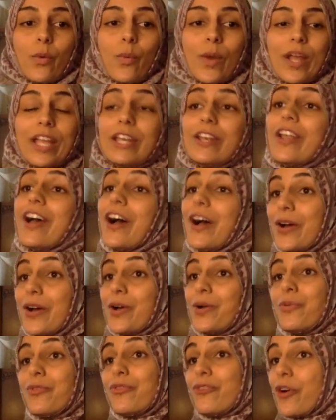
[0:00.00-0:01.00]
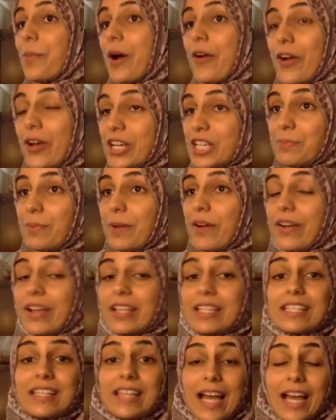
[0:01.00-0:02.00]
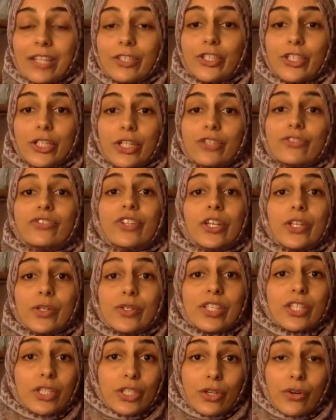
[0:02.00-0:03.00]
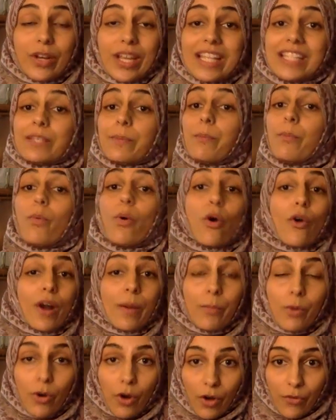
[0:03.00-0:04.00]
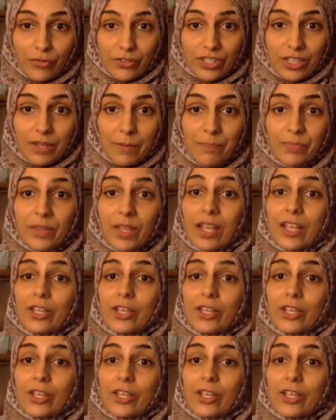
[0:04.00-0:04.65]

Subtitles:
we know from our own experience that children are using screens more and more often.